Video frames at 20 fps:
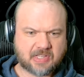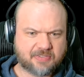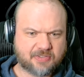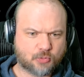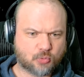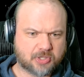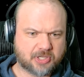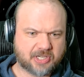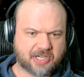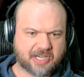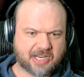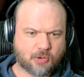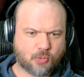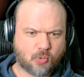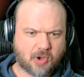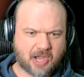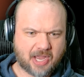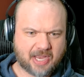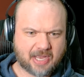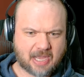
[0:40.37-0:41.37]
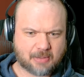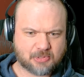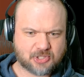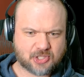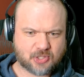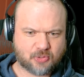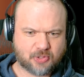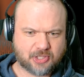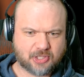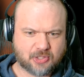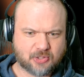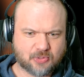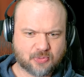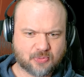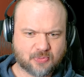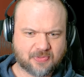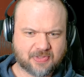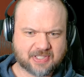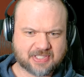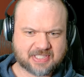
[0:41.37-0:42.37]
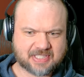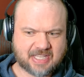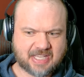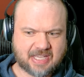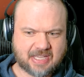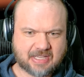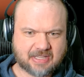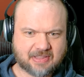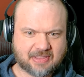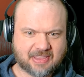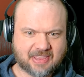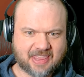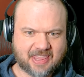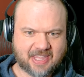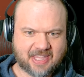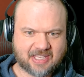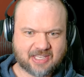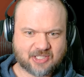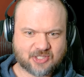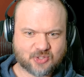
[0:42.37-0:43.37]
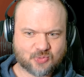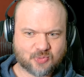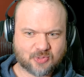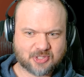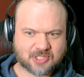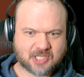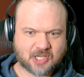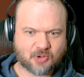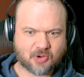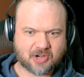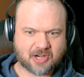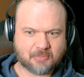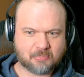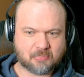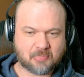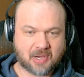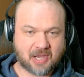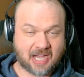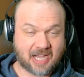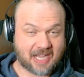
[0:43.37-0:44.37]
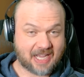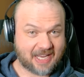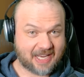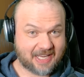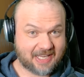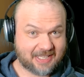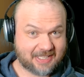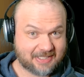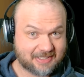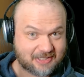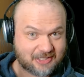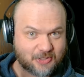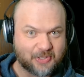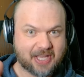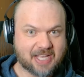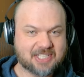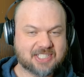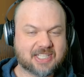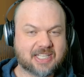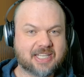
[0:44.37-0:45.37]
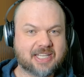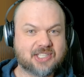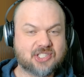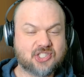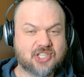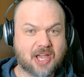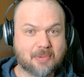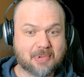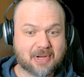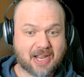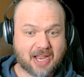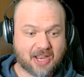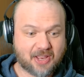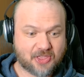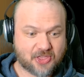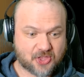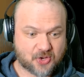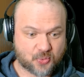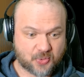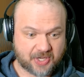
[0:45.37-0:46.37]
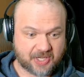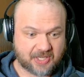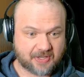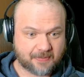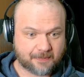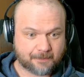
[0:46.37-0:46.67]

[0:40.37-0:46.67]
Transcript: If you're wondering why I'm showing you this thing, this was coded up by, you guessed it, Gemini 3.